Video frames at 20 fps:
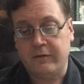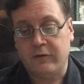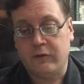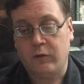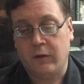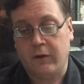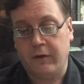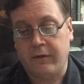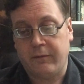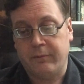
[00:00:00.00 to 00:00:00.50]

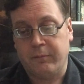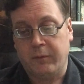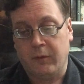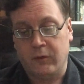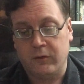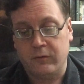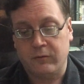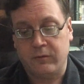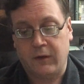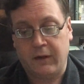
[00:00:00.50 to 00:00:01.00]
quoth
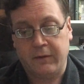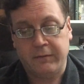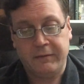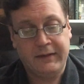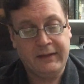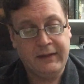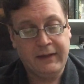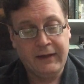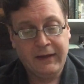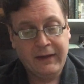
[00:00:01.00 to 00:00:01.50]
bold
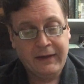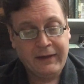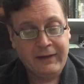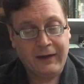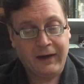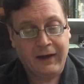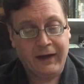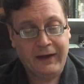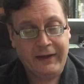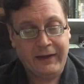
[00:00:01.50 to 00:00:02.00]
Robin.
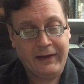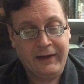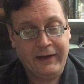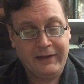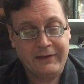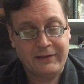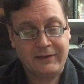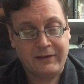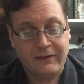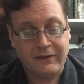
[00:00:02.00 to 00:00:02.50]
"Thou
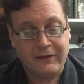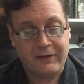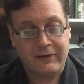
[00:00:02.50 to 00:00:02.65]
hit